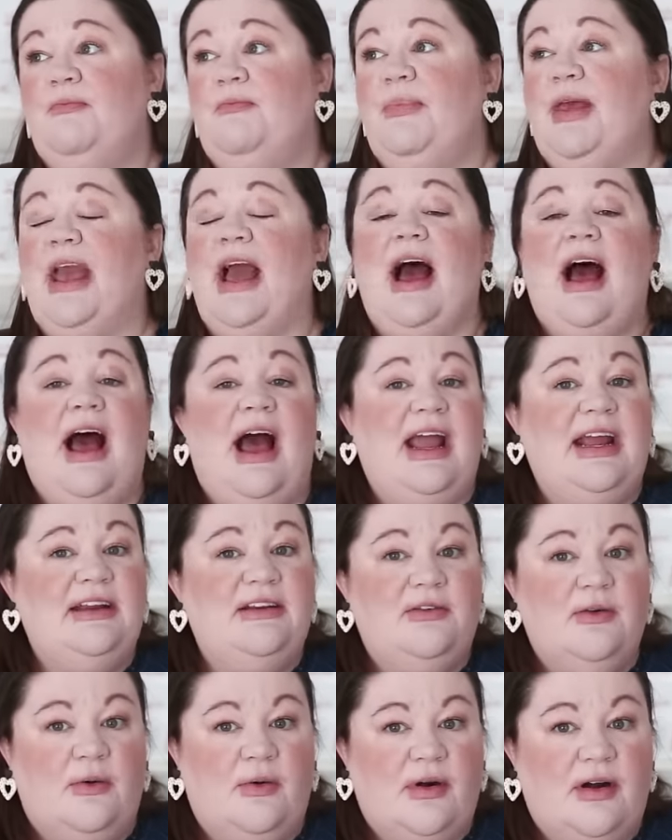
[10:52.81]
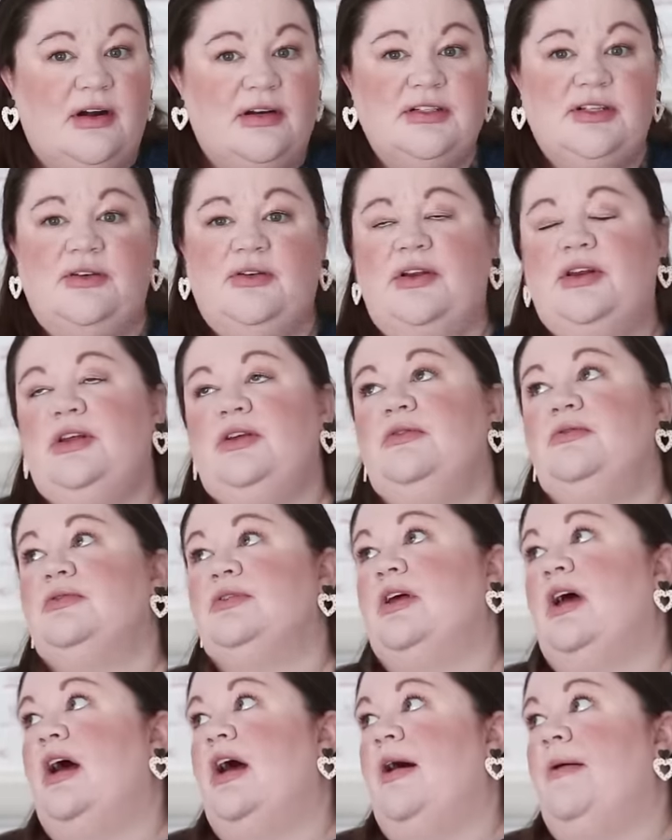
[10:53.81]
Behind doors, you can use
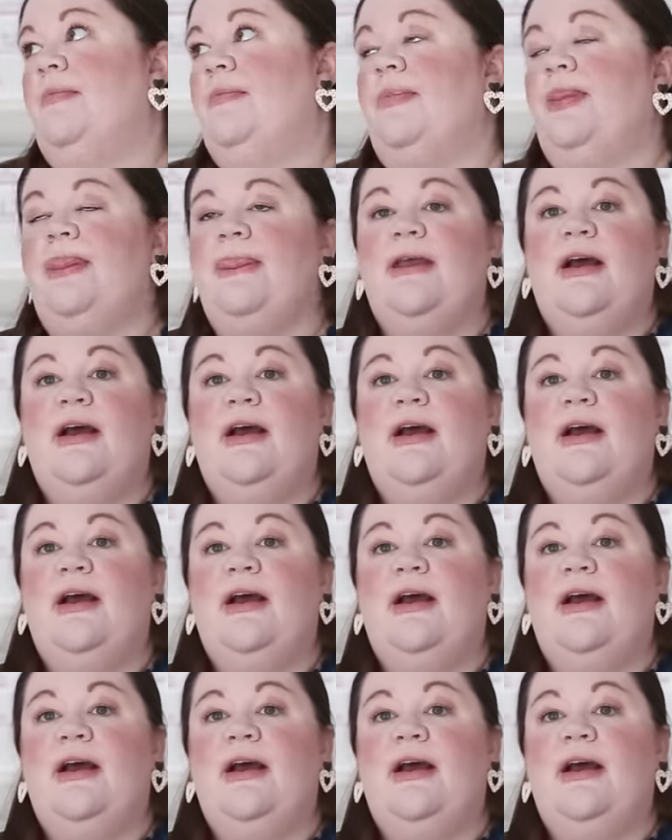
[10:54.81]
a